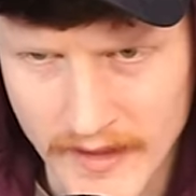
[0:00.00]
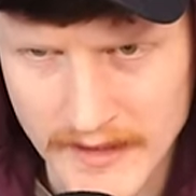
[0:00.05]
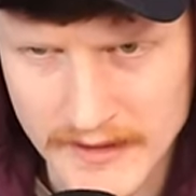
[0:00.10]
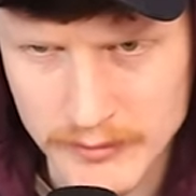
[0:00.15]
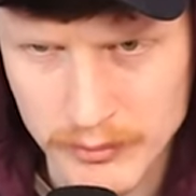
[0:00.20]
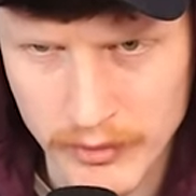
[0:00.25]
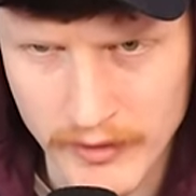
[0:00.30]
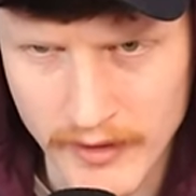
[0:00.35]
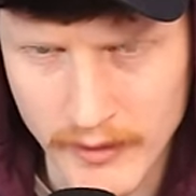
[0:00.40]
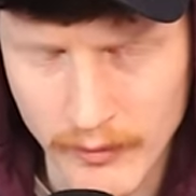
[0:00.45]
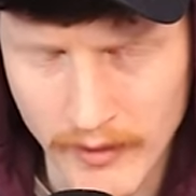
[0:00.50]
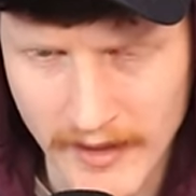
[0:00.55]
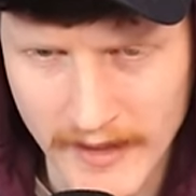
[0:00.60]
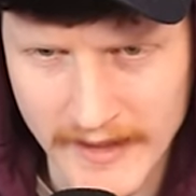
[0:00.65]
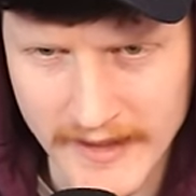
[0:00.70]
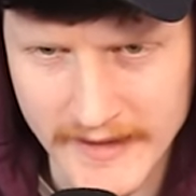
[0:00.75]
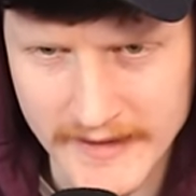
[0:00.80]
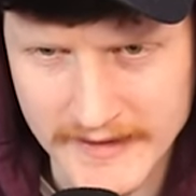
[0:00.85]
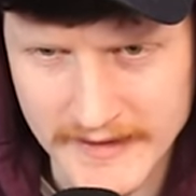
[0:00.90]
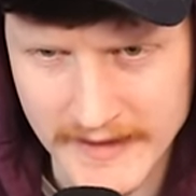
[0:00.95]
That's pretty well
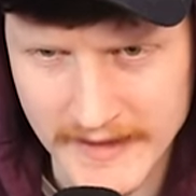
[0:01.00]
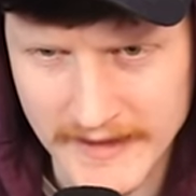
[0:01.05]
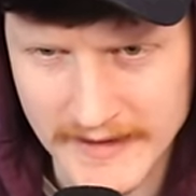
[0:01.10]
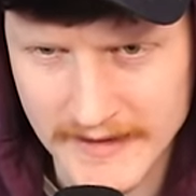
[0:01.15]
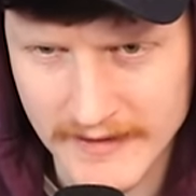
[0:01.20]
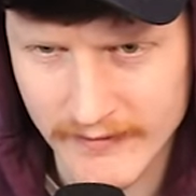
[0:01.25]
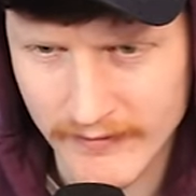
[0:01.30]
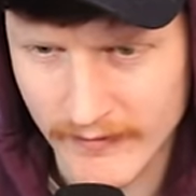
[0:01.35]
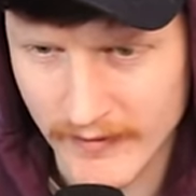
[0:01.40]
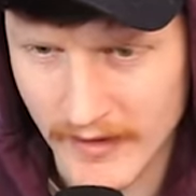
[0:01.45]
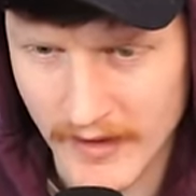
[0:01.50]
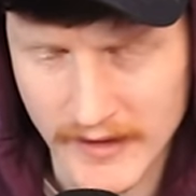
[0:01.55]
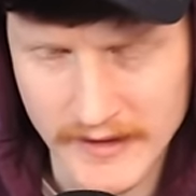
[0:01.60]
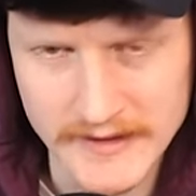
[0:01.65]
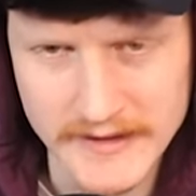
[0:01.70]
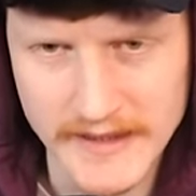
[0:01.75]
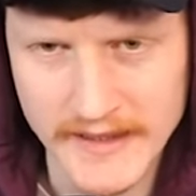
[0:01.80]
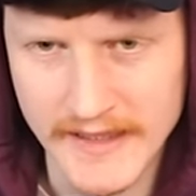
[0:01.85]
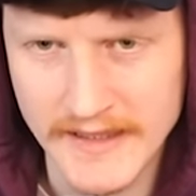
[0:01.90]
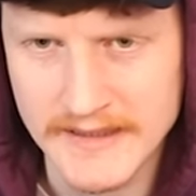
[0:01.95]
edited.
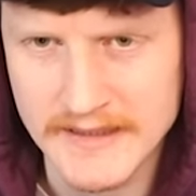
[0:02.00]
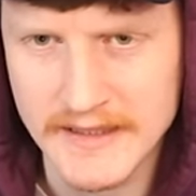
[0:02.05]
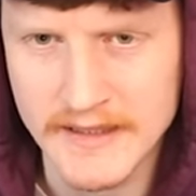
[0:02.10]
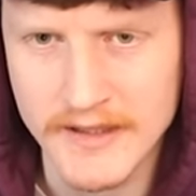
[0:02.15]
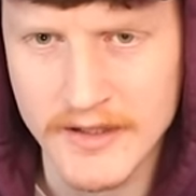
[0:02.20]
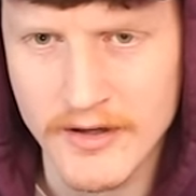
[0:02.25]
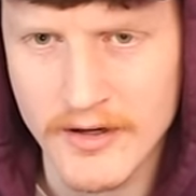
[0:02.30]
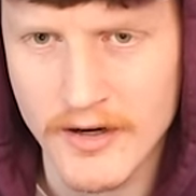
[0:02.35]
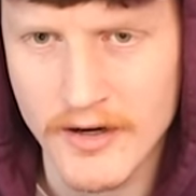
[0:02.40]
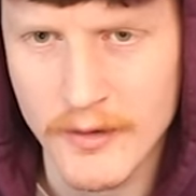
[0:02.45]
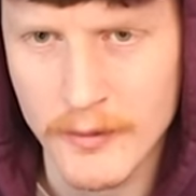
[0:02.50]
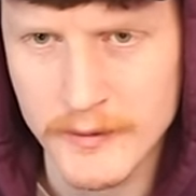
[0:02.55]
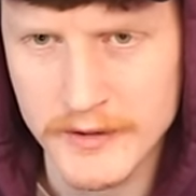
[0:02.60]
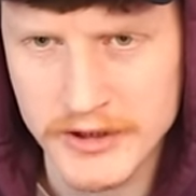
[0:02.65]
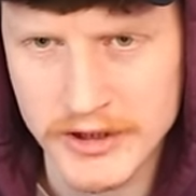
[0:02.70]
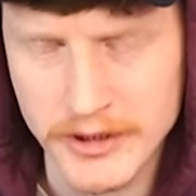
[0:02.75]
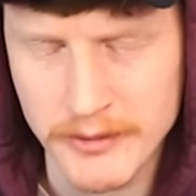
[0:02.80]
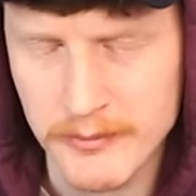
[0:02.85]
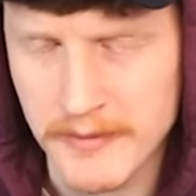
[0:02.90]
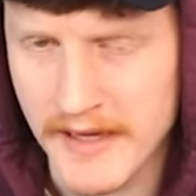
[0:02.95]
Guys, this is, you gotta
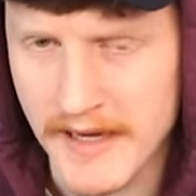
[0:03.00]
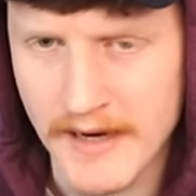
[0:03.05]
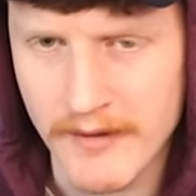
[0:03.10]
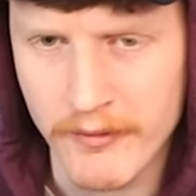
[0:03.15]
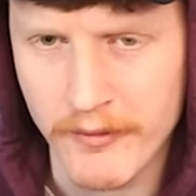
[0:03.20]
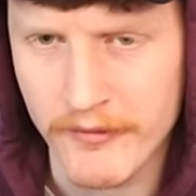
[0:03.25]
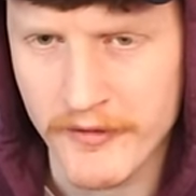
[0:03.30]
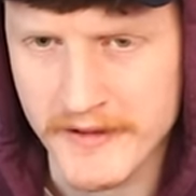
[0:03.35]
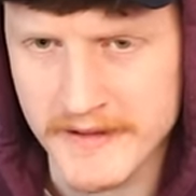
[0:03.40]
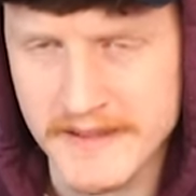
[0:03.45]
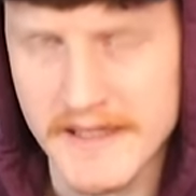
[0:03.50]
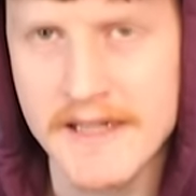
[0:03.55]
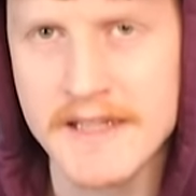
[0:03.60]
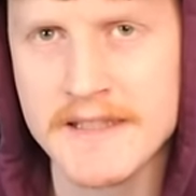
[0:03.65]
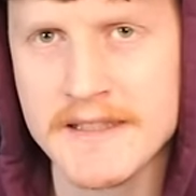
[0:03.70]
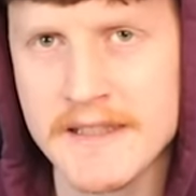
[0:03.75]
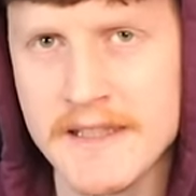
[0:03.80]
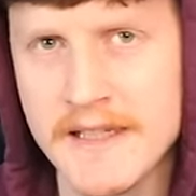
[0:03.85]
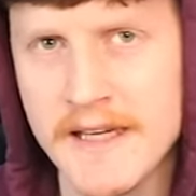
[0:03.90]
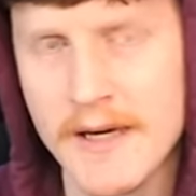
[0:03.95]
assume that everything's
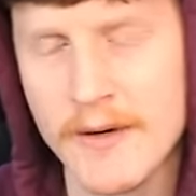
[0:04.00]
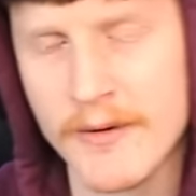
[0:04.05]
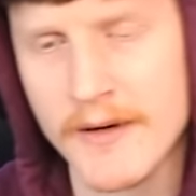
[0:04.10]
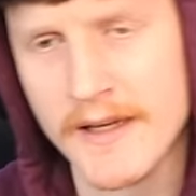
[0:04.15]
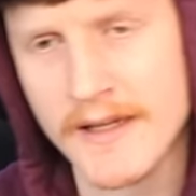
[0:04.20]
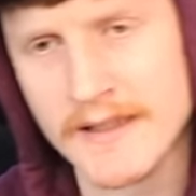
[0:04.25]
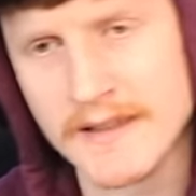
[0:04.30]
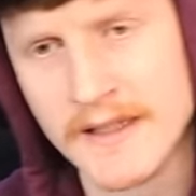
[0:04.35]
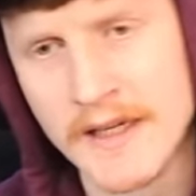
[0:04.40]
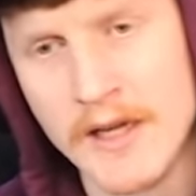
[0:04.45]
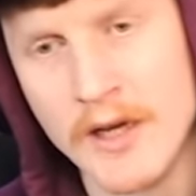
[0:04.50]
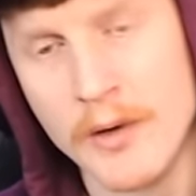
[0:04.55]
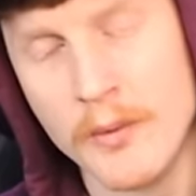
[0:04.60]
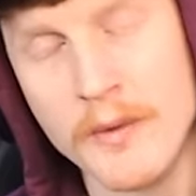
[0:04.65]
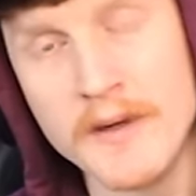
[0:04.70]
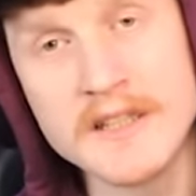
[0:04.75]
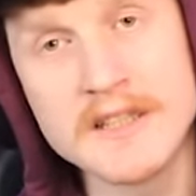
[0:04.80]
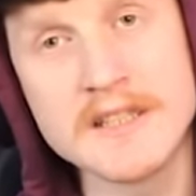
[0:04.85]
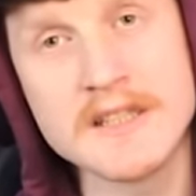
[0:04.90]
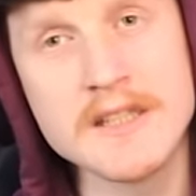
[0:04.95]
edited nowadays.
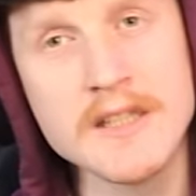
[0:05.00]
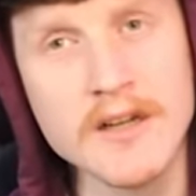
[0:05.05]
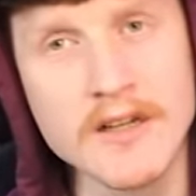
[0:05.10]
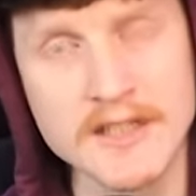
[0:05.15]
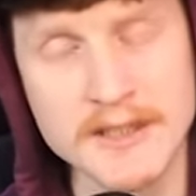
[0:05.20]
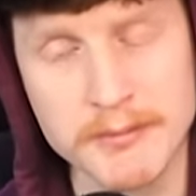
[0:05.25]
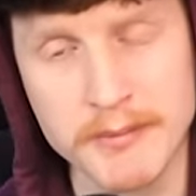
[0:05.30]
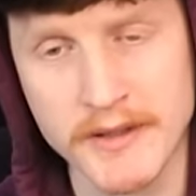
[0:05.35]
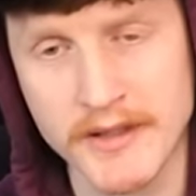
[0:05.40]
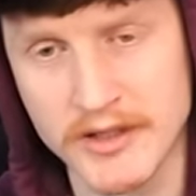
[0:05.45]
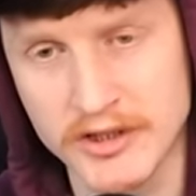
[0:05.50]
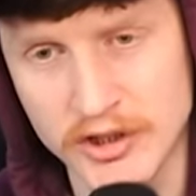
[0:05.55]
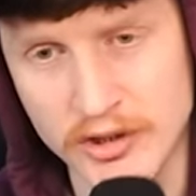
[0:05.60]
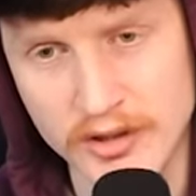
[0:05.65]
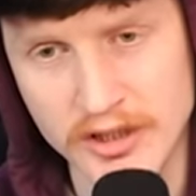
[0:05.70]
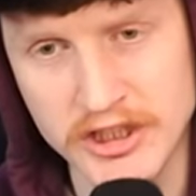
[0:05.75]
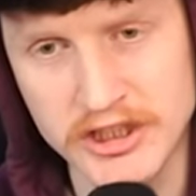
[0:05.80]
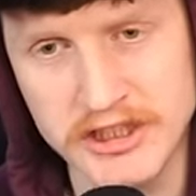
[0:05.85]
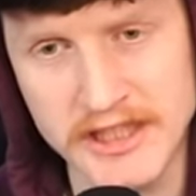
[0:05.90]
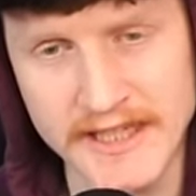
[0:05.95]
Which sucks because you
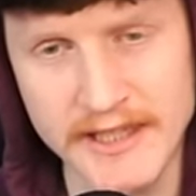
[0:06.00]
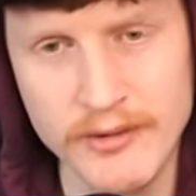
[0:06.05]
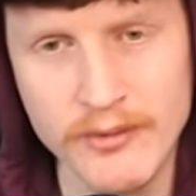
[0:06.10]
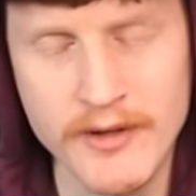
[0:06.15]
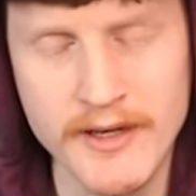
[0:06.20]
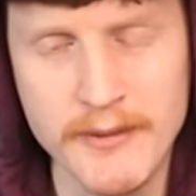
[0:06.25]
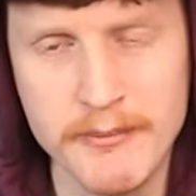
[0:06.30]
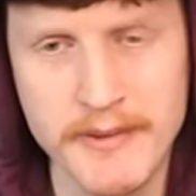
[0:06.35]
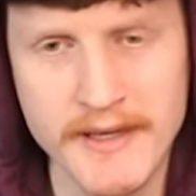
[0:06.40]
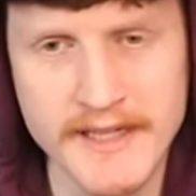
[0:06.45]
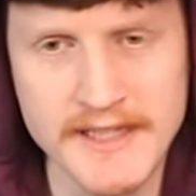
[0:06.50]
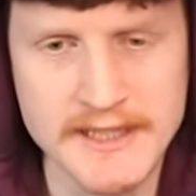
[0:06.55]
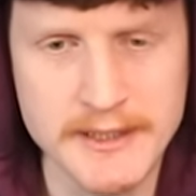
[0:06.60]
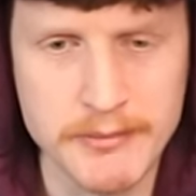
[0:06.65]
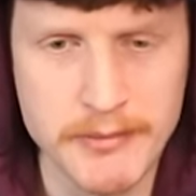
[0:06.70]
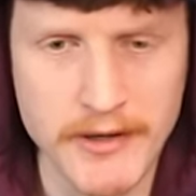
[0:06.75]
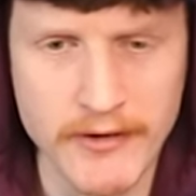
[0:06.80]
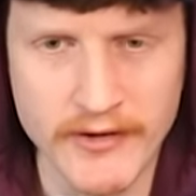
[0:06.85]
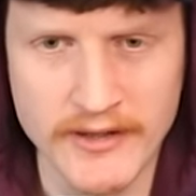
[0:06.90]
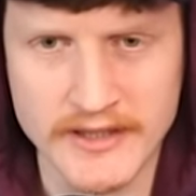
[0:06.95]
could genuinely be
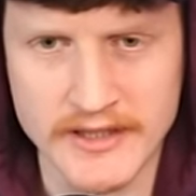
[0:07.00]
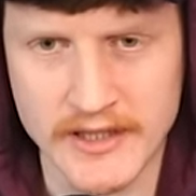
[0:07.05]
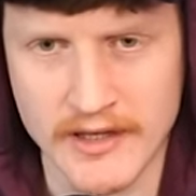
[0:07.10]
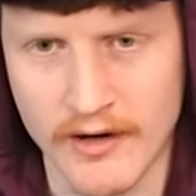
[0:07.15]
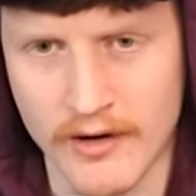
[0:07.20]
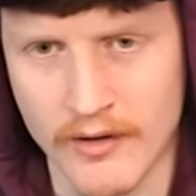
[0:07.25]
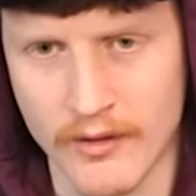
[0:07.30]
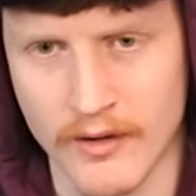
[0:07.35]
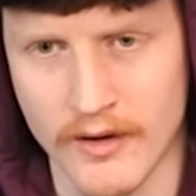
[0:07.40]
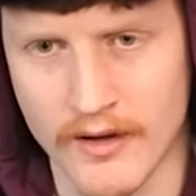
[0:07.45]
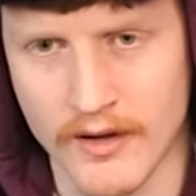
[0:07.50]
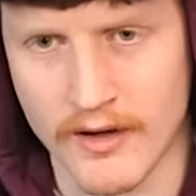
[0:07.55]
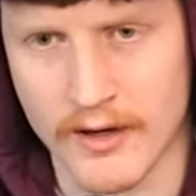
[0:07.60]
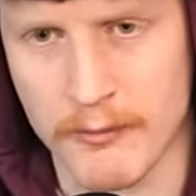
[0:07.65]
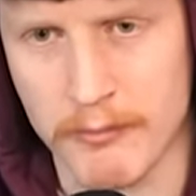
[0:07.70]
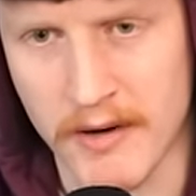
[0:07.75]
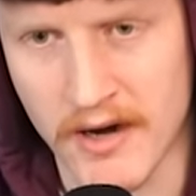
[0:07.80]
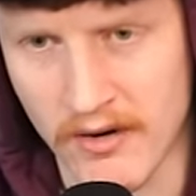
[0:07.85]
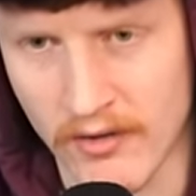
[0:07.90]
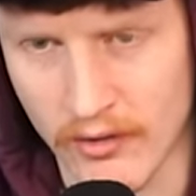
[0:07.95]
experiencing a
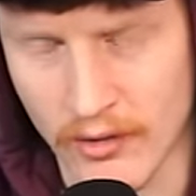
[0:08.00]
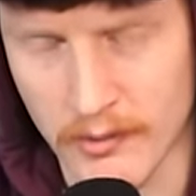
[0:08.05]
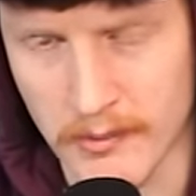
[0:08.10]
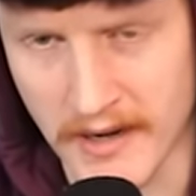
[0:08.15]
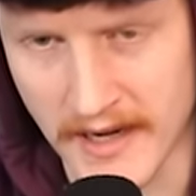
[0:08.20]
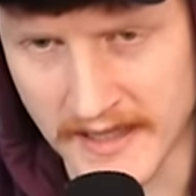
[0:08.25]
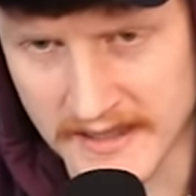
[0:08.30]
paranormal